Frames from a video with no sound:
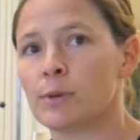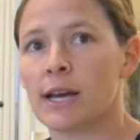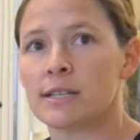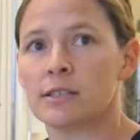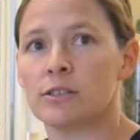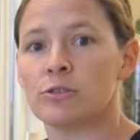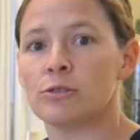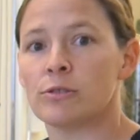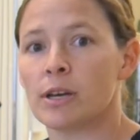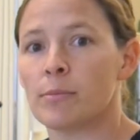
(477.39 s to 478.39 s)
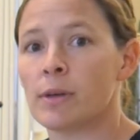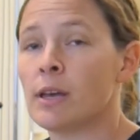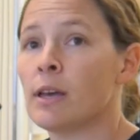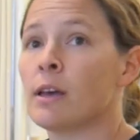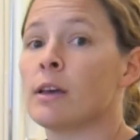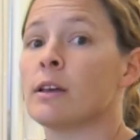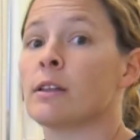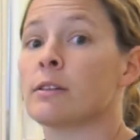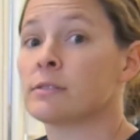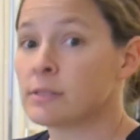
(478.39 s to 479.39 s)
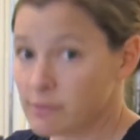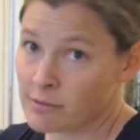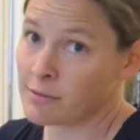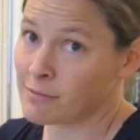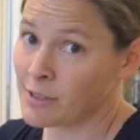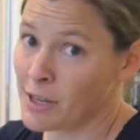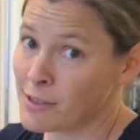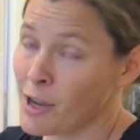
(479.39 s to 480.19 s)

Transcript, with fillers: we ask that you do them 10